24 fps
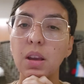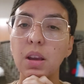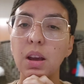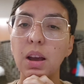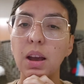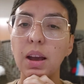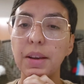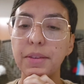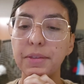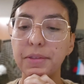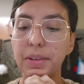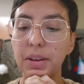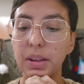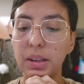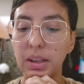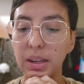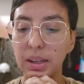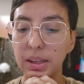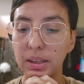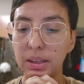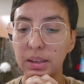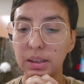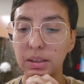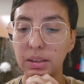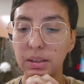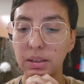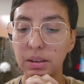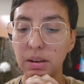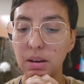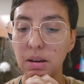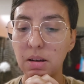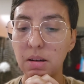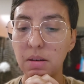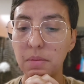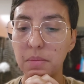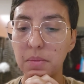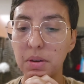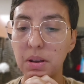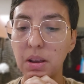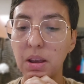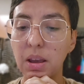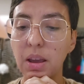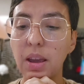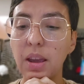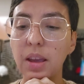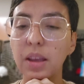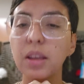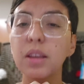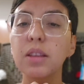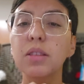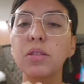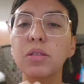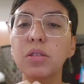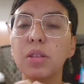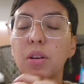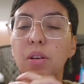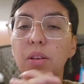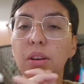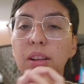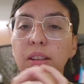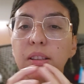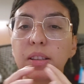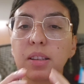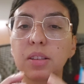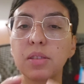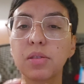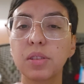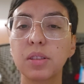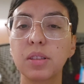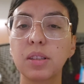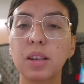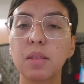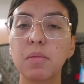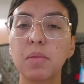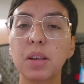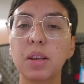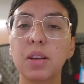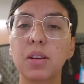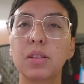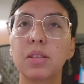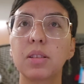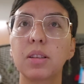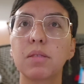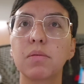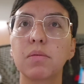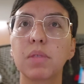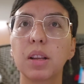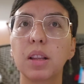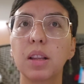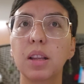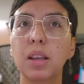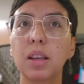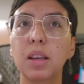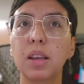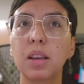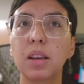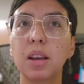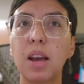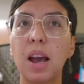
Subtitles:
I felt like and so it's interesting because it really